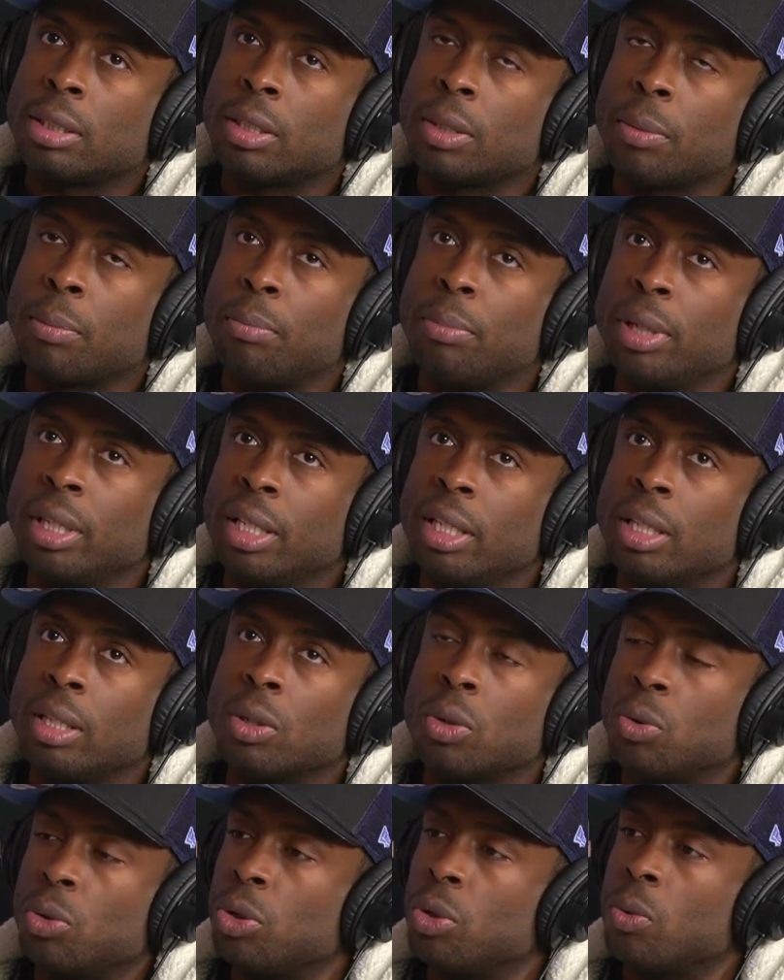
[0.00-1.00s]
be
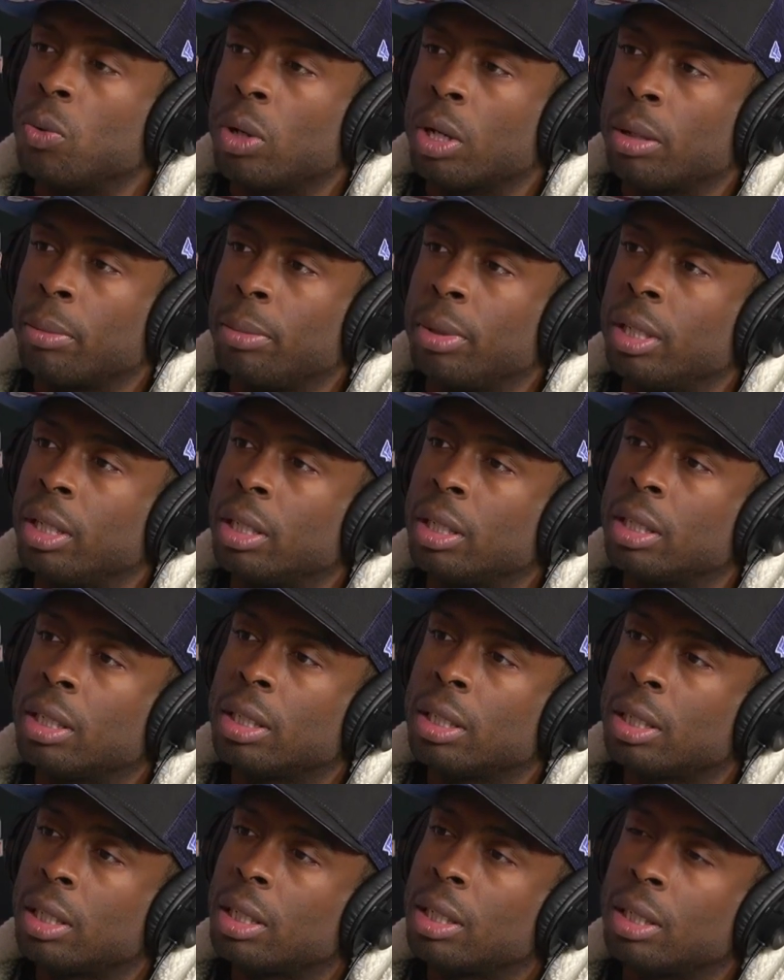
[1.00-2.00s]
who you want to be.
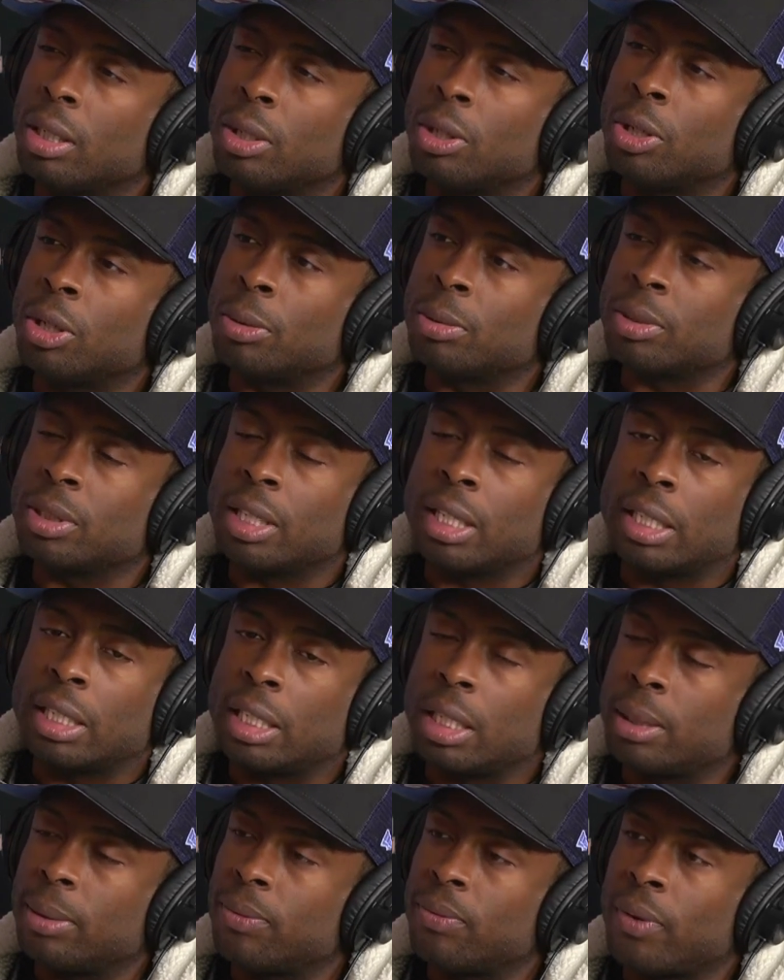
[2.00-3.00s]
Yeah, you know what I'm saying.
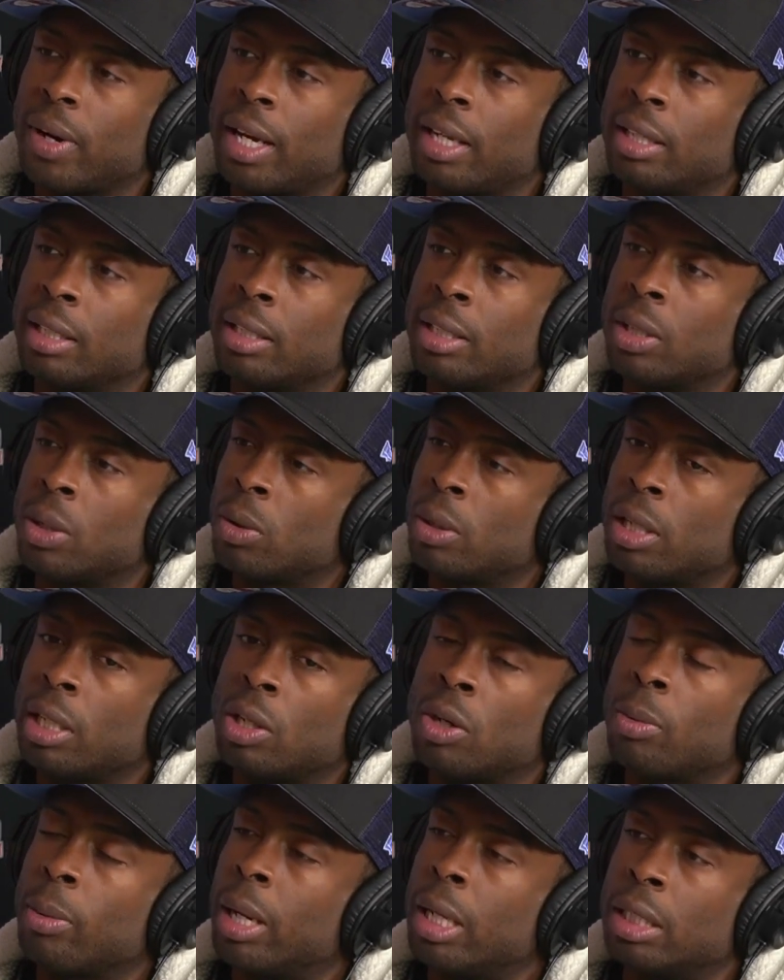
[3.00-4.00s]
Keep fighting. Don't let
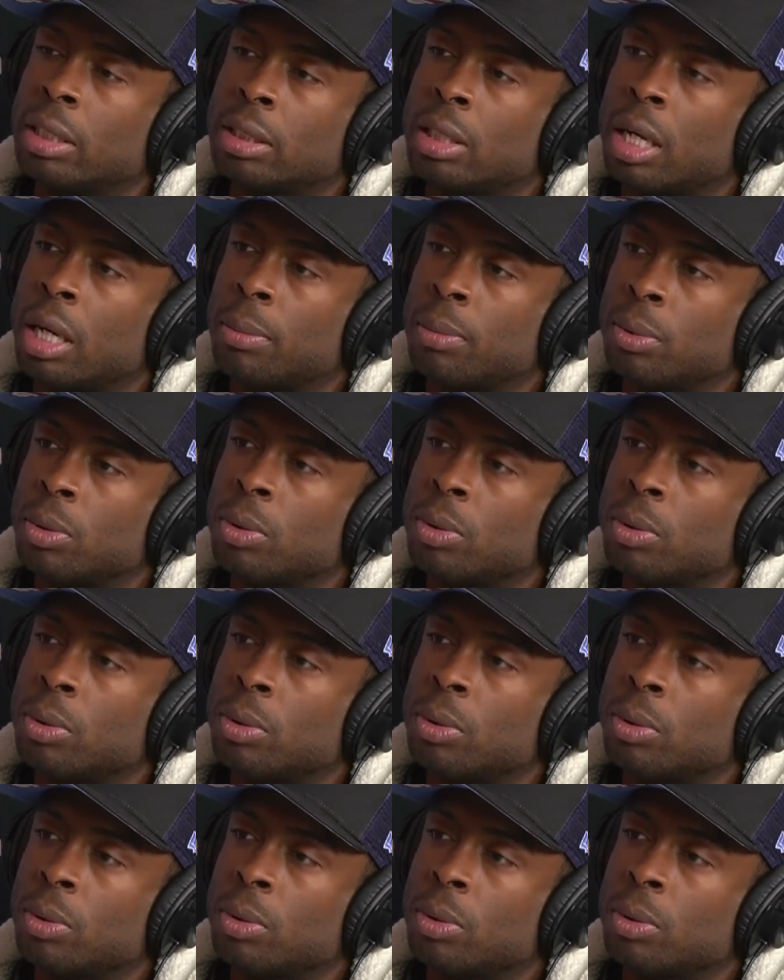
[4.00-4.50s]
nobody stop you.